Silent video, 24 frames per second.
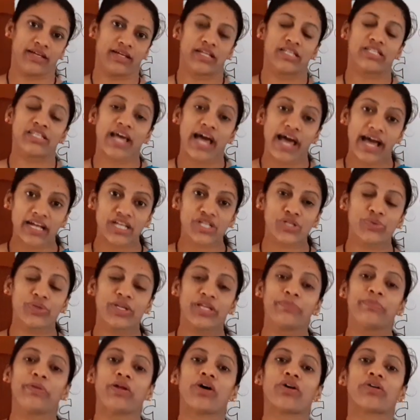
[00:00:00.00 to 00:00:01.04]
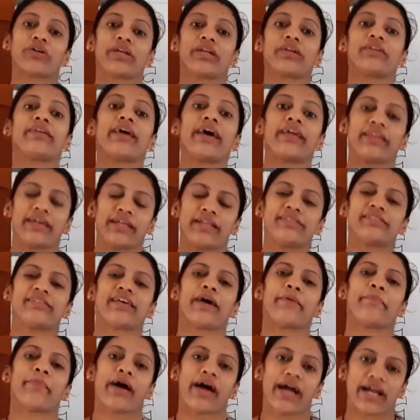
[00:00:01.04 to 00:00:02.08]
It's actually blocking an
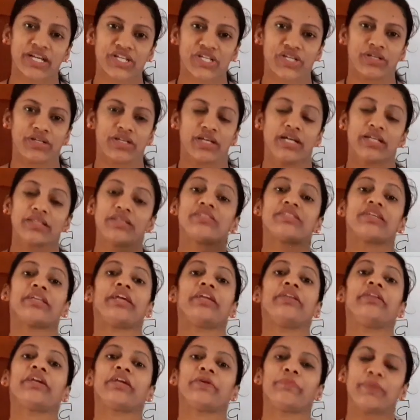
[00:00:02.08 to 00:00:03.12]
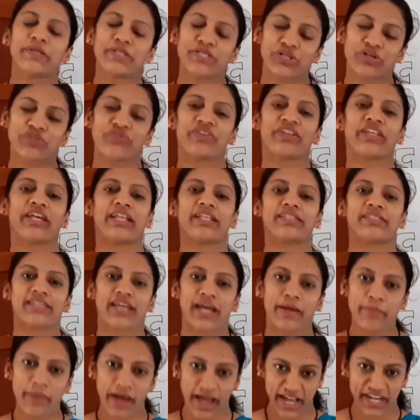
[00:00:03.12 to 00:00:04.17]
enzyme action. It's an inhibitor of an
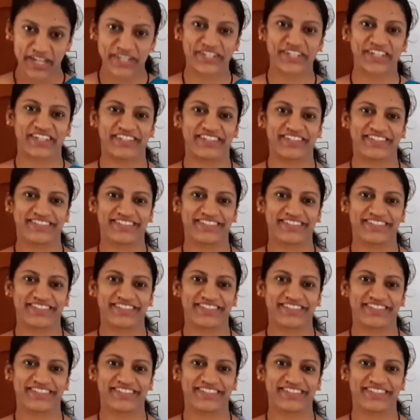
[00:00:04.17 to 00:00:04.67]
enzyme action.